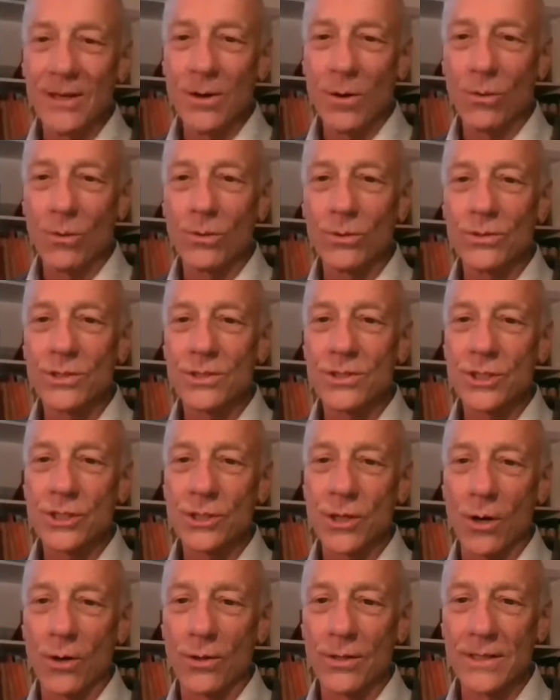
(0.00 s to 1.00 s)
the old
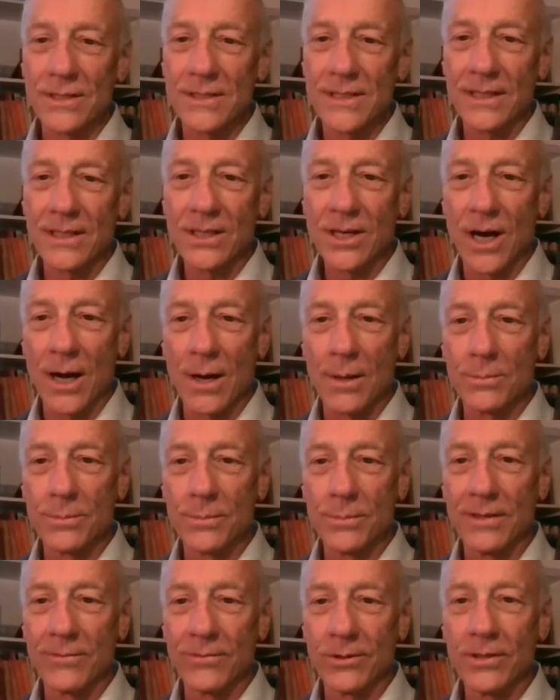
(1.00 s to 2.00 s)
show, the
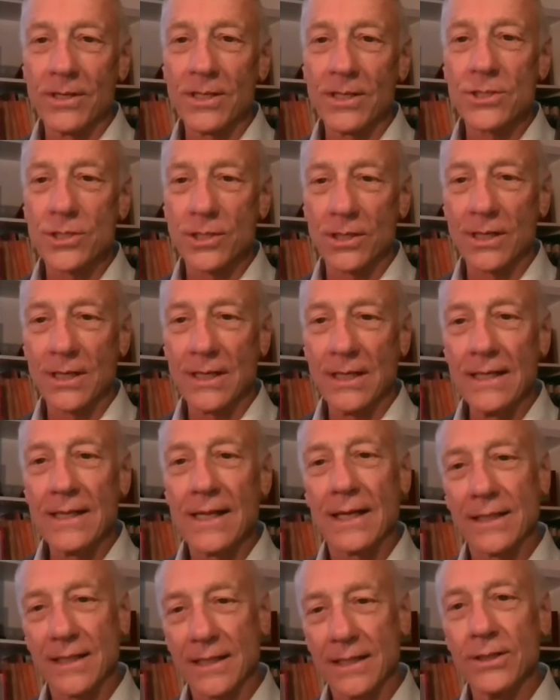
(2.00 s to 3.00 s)
sitcom Laverne and Shirley,
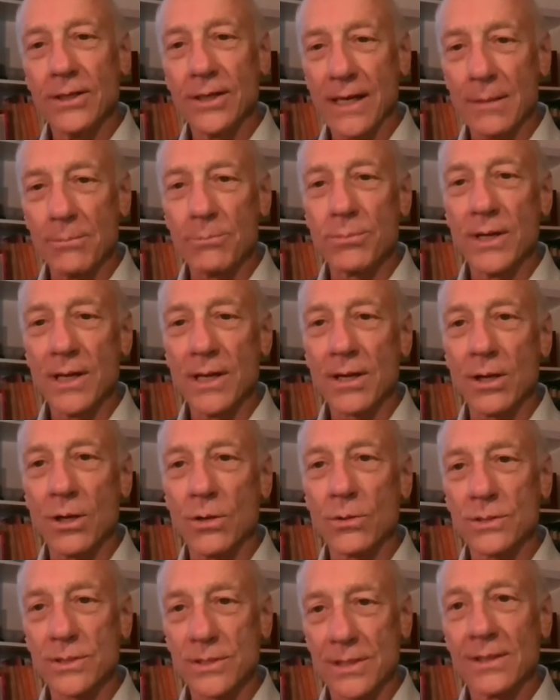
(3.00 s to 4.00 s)
that you get pretty
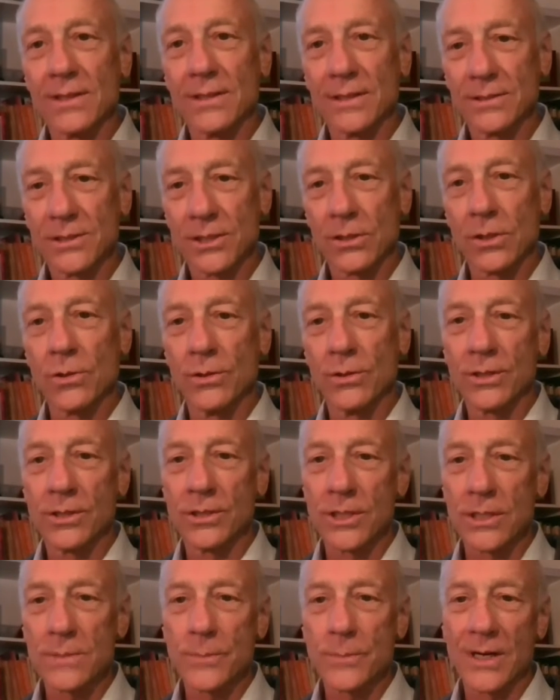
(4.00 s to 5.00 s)
close. So you
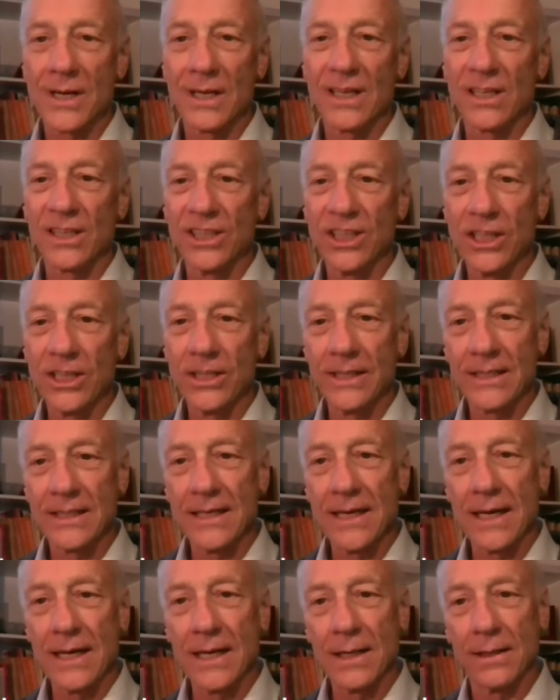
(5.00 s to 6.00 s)
could just put a little "ñ" at
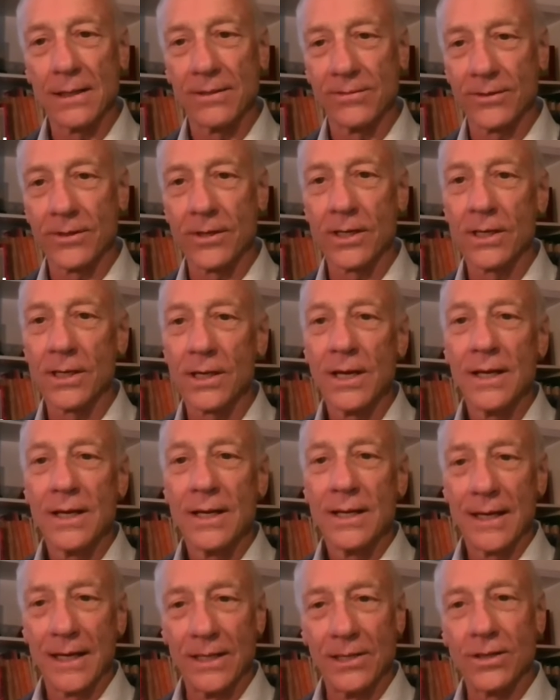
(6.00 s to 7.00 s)
the end, Laverne,
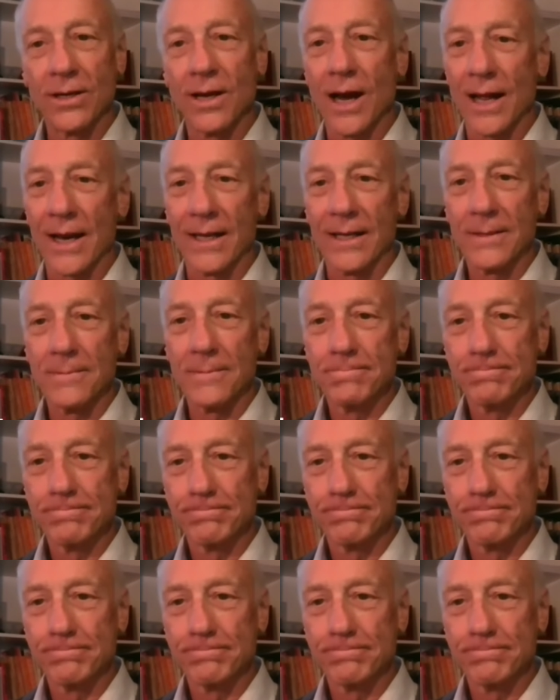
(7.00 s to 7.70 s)
and you got it.